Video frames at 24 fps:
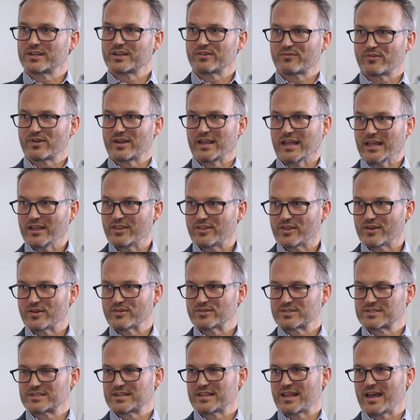a different
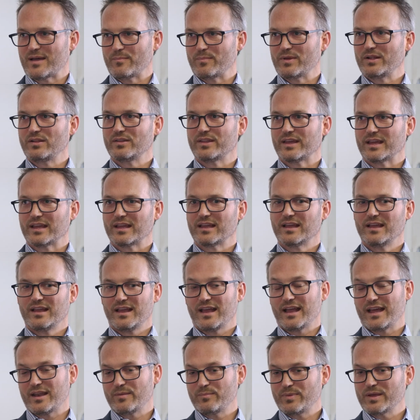ethos to that building.
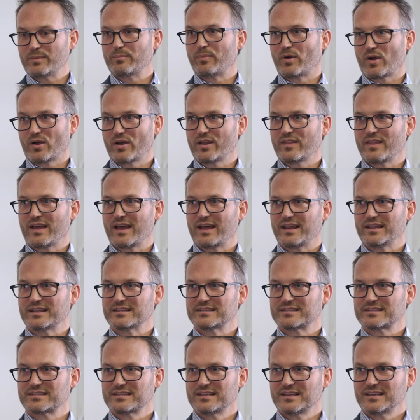And a big part of that
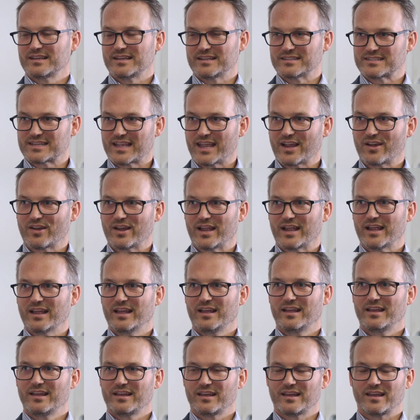is caring.
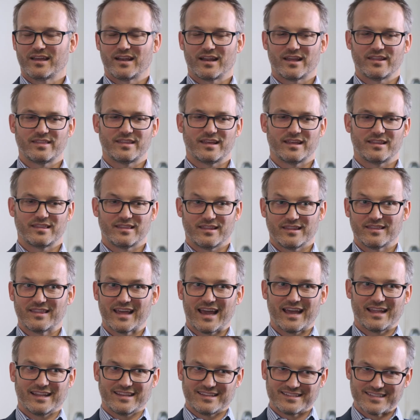And I think
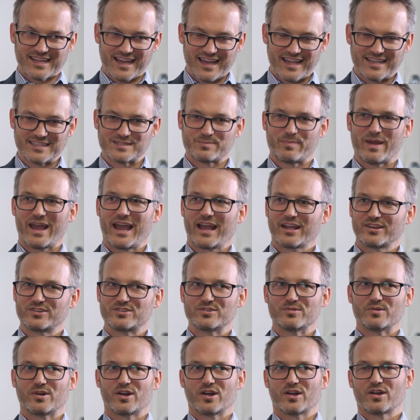that ties back
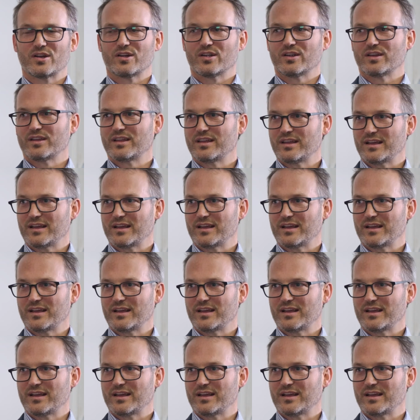to our,